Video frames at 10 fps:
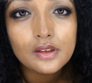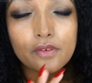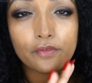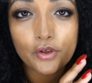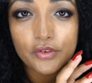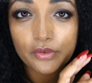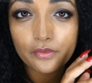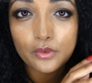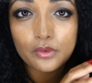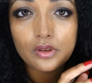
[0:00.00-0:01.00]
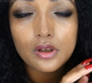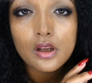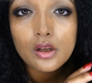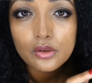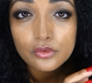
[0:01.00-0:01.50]
First of all,
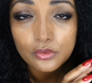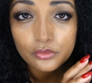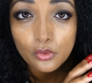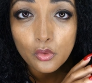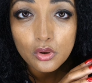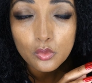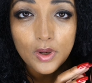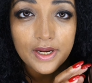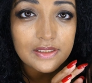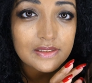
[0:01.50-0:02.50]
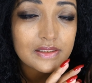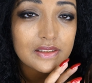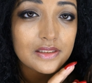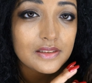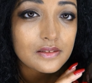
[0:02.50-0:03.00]
not all wines
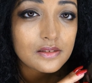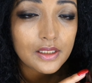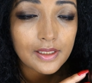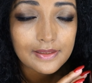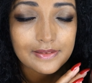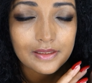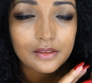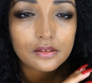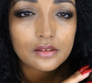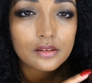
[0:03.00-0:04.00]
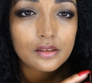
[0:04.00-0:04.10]
need decanting.